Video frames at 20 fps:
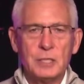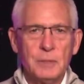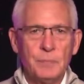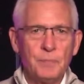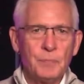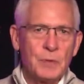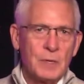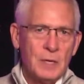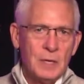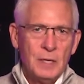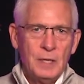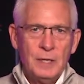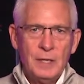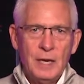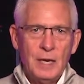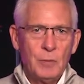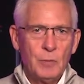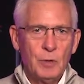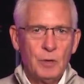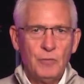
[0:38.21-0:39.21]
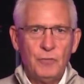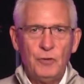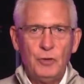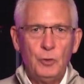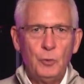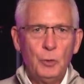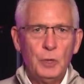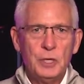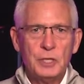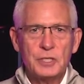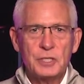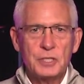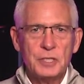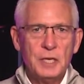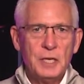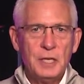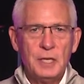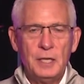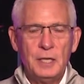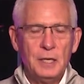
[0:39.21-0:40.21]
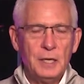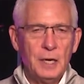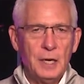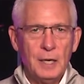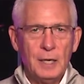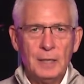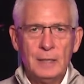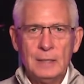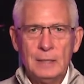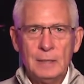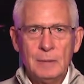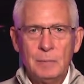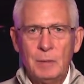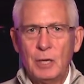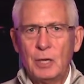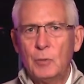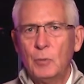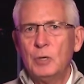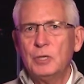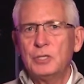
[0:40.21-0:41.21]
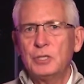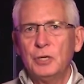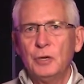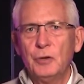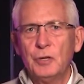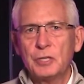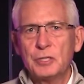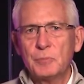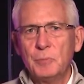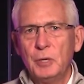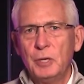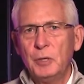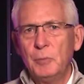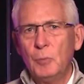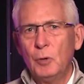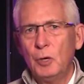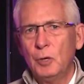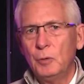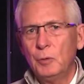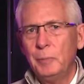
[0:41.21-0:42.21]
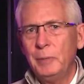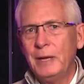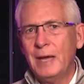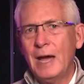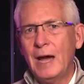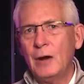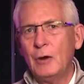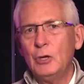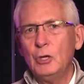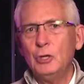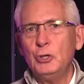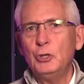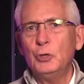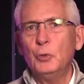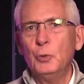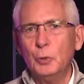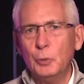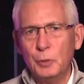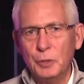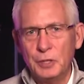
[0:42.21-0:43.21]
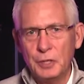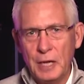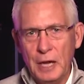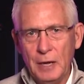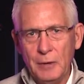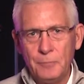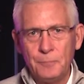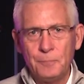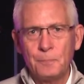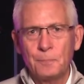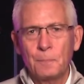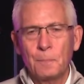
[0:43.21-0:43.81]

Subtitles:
And now we're a few weeks in, and my question on this Monday morning would be, how are you doing with that?